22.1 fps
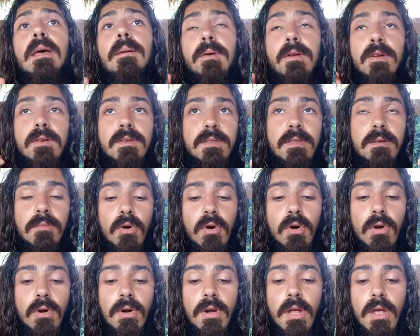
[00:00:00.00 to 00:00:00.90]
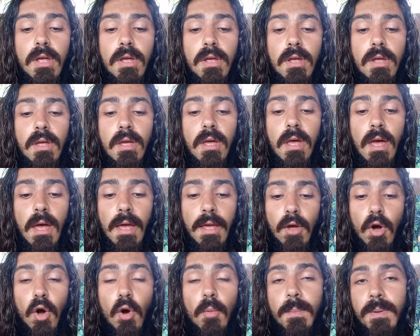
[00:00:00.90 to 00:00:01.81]
Because the more I
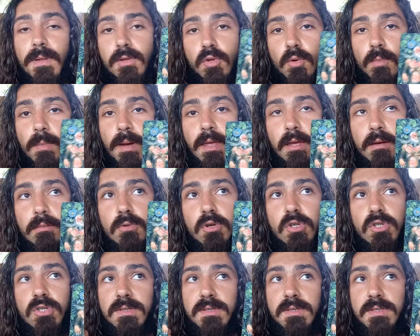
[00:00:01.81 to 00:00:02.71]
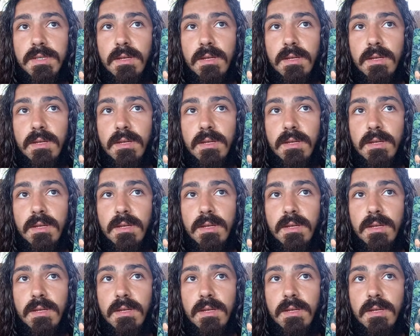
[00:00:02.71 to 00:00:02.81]
open to my emotions,